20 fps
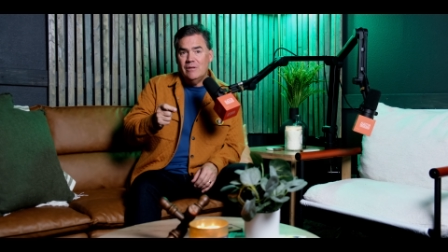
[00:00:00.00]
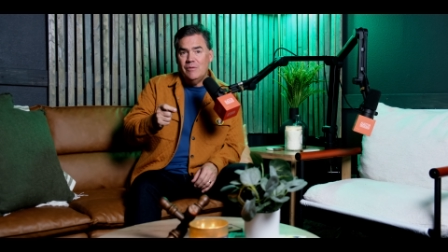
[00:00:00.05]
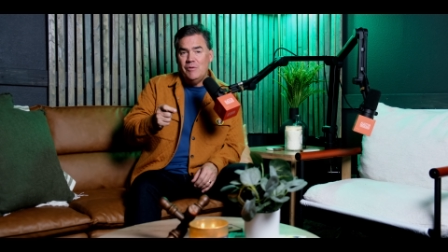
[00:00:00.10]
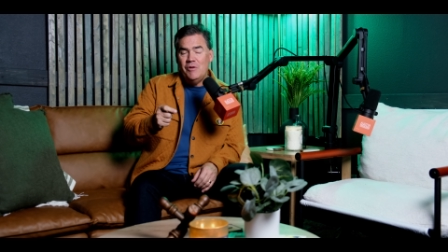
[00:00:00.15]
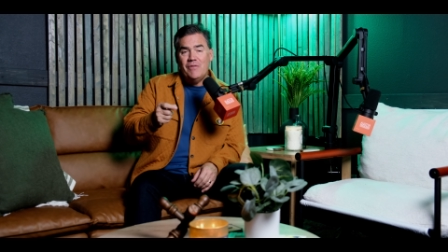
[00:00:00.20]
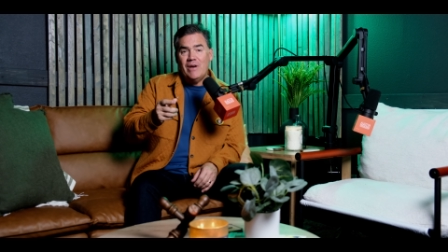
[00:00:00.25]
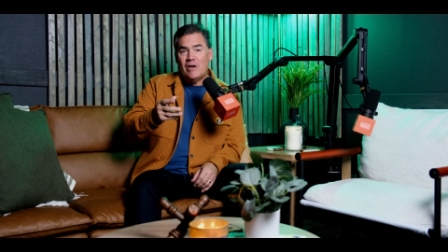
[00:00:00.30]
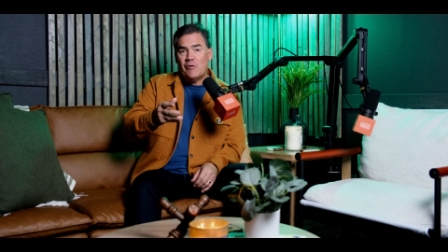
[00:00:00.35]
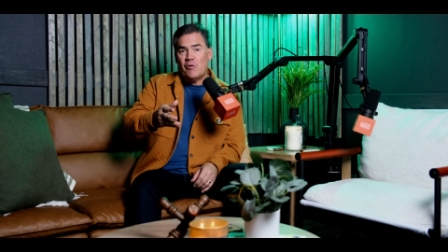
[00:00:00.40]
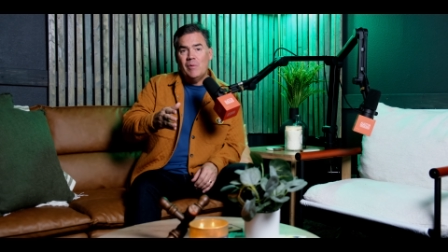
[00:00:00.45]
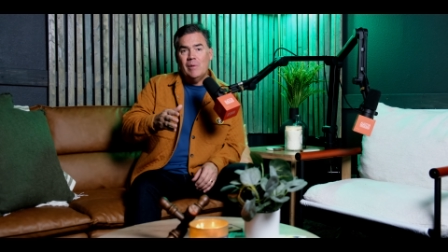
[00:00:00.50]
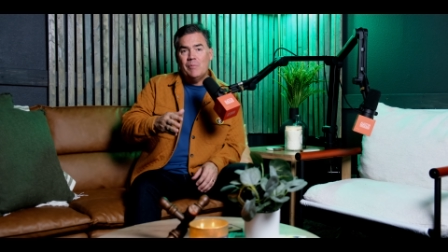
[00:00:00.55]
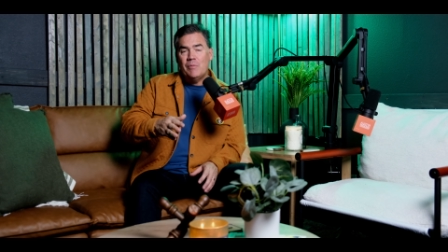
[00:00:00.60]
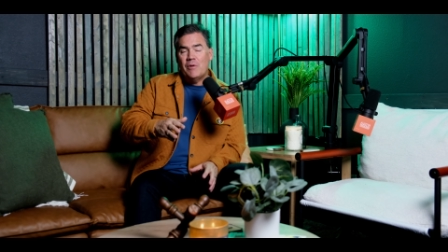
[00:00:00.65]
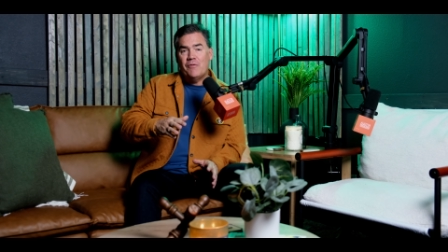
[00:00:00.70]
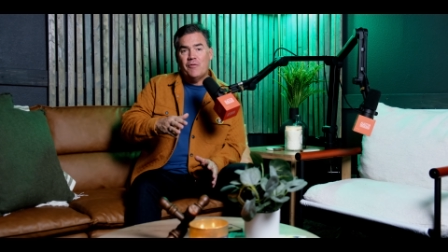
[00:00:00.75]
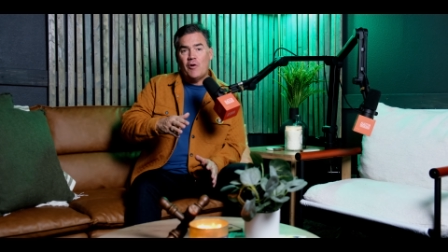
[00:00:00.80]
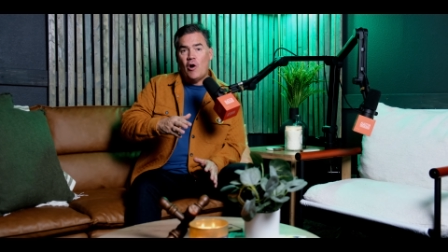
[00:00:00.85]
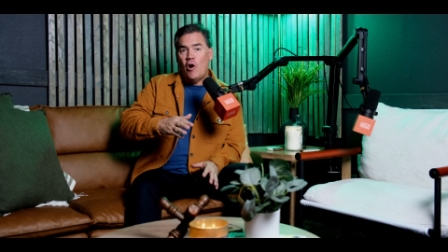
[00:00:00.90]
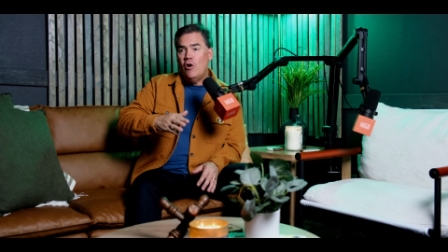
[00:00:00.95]
And you've got to remember
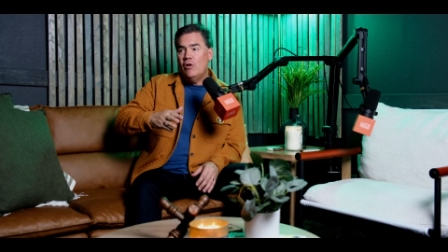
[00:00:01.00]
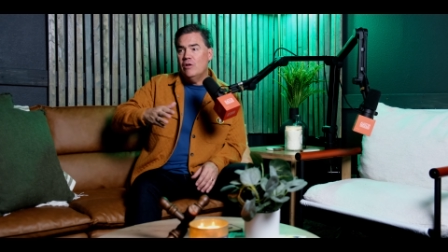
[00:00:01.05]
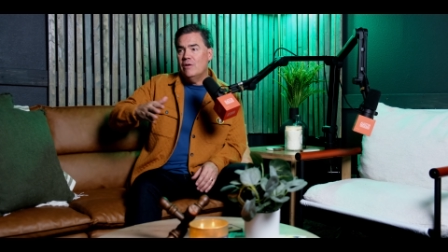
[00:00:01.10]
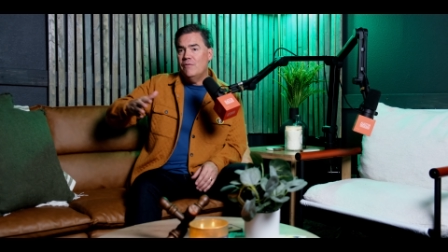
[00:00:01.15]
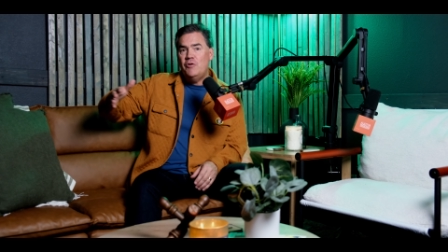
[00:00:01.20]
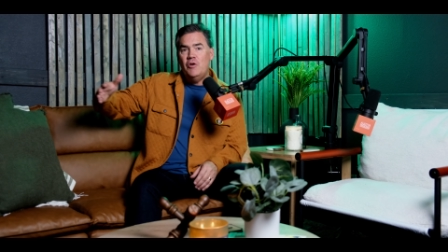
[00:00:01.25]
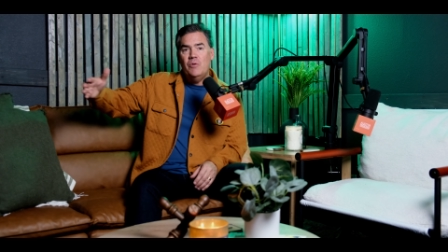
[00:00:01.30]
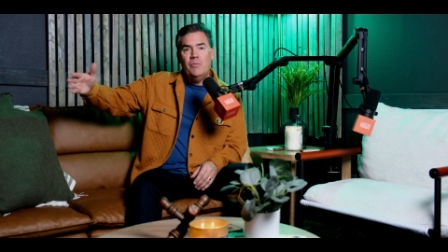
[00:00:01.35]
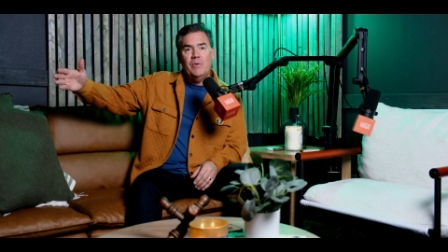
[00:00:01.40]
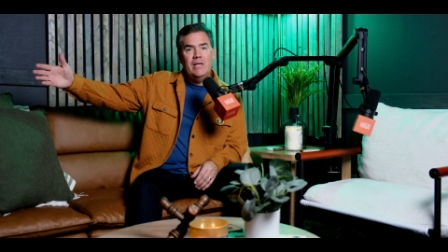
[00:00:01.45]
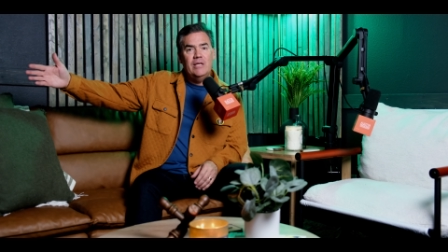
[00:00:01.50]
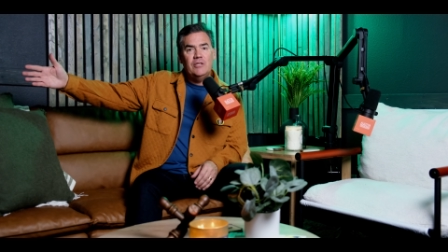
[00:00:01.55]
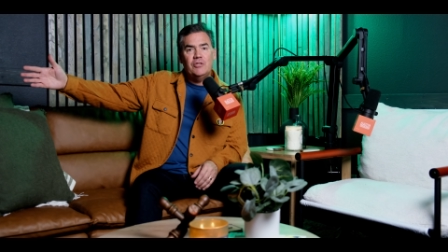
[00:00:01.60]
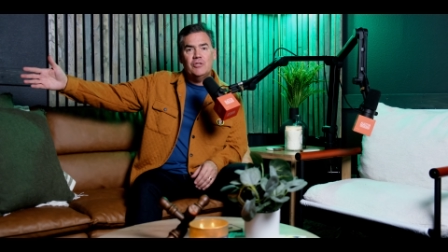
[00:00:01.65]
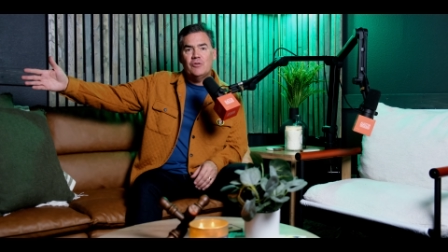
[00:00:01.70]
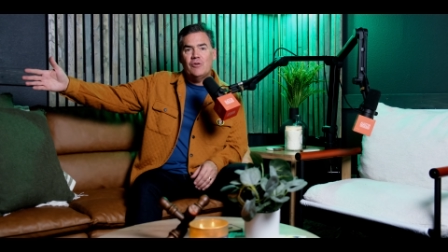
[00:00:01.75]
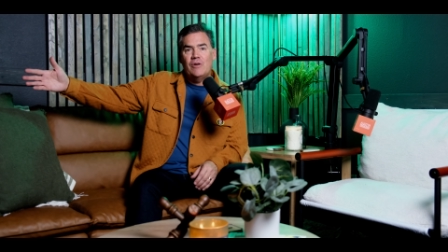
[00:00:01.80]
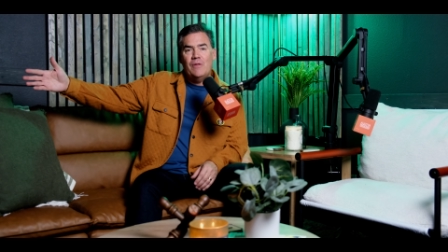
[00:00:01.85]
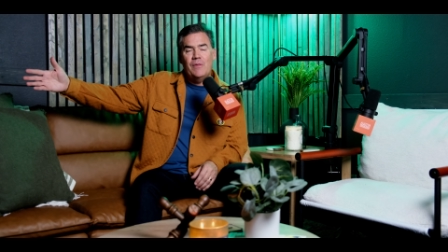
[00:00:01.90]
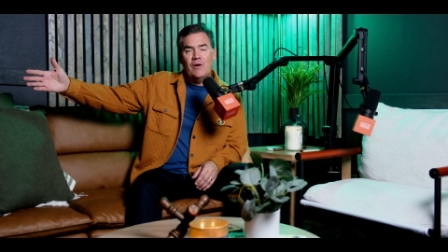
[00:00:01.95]
that for all of human
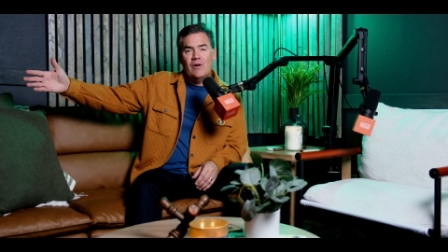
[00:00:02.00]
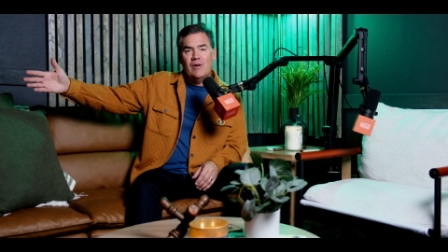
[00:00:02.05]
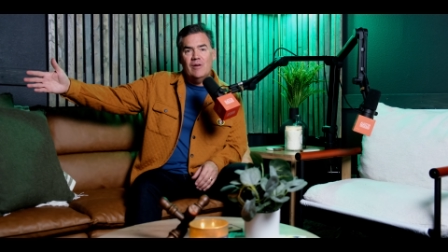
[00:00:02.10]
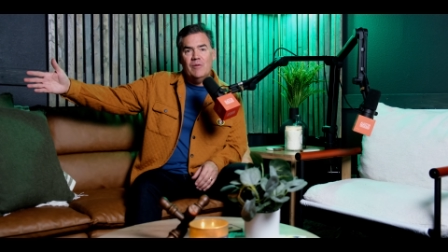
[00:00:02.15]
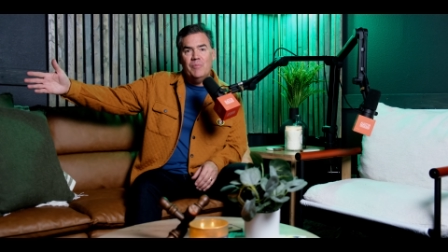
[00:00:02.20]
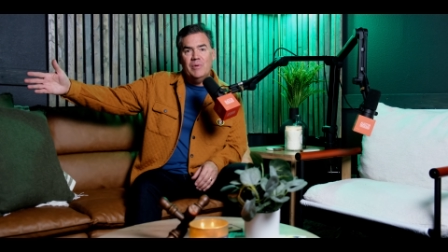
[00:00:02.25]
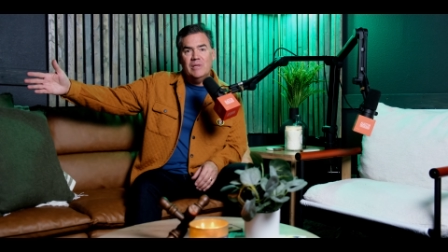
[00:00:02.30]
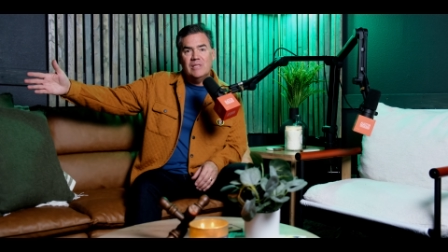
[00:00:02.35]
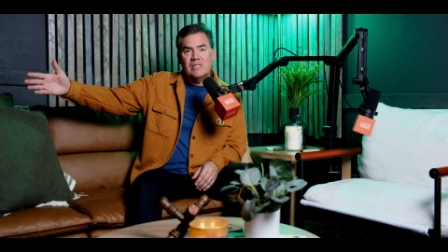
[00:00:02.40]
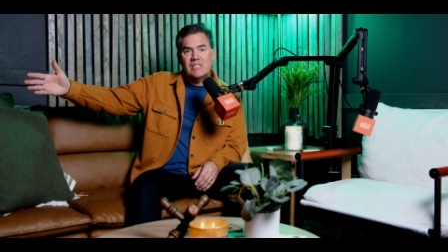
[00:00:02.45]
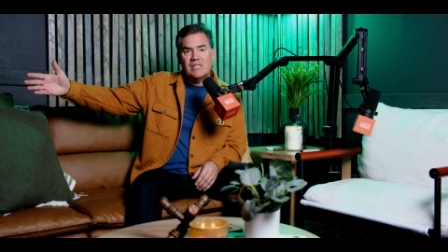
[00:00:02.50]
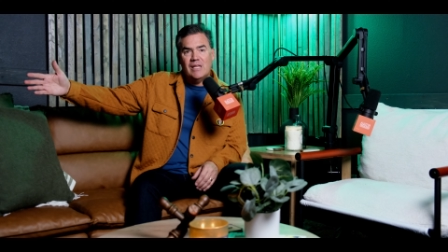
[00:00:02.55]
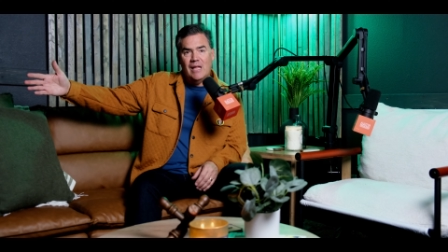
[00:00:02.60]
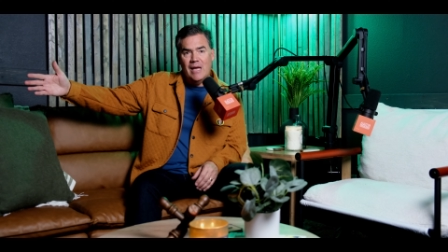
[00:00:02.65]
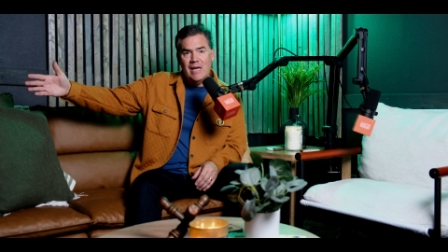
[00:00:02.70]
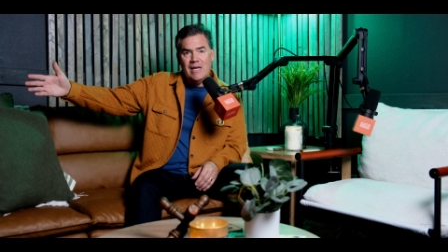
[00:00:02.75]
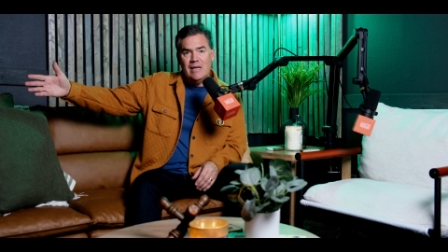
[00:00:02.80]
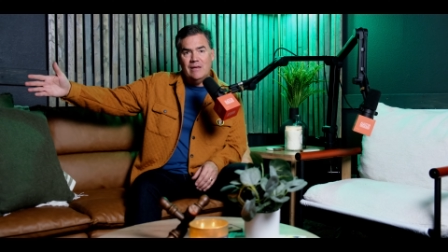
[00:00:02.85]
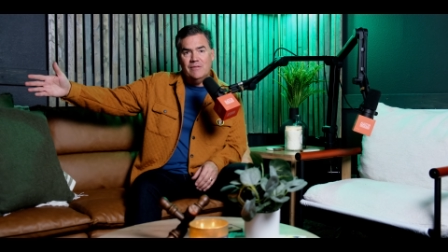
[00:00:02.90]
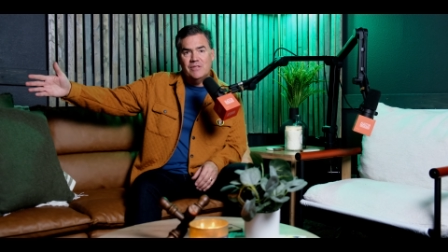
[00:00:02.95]
history, there have been
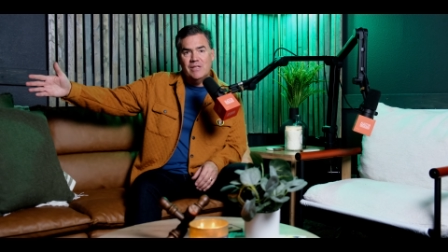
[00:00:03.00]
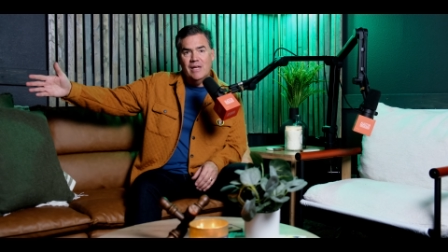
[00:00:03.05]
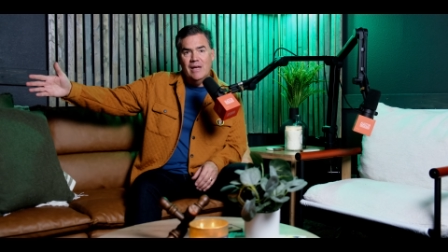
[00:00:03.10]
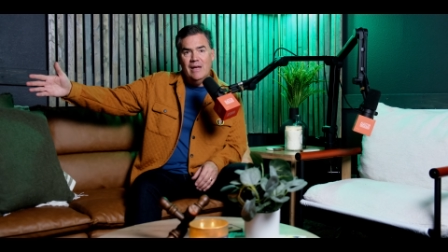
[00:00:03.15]
slaves.